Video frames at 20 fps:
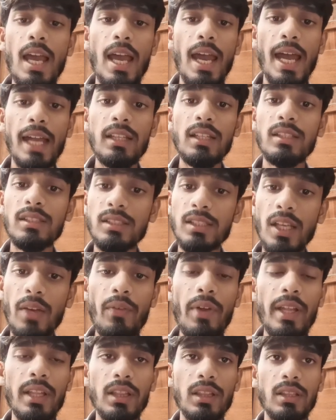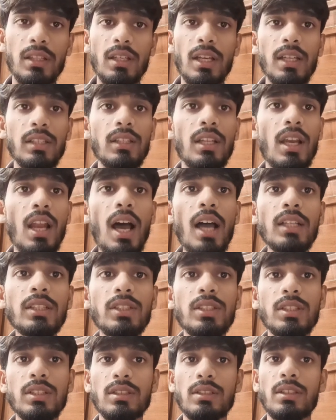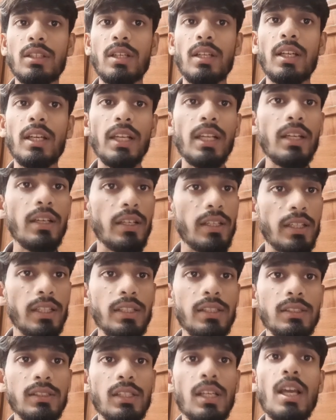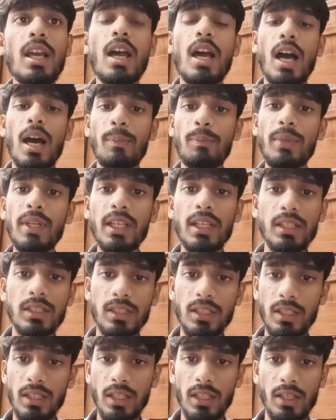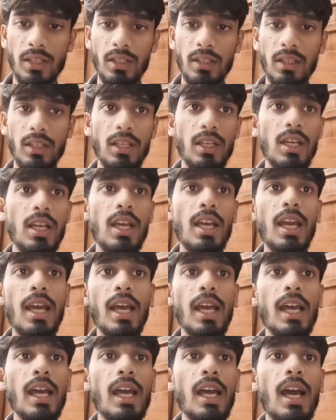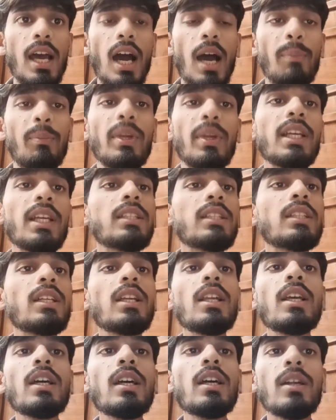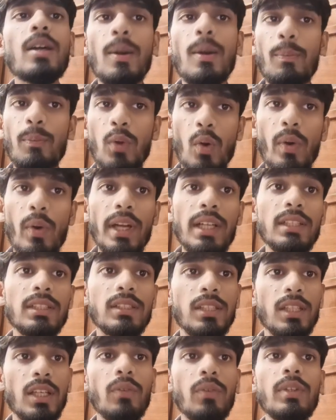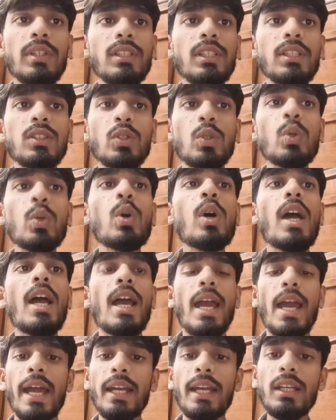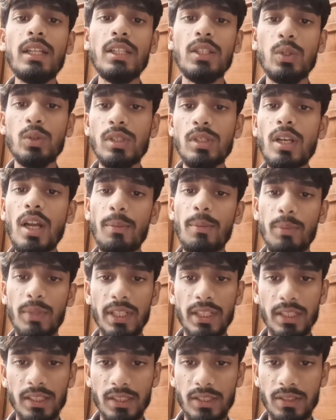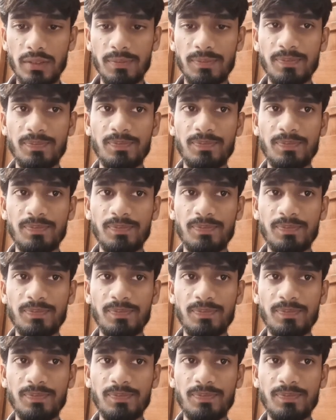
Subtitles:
And the seventh and the last layer is application layer. Application layer provides services to end user application.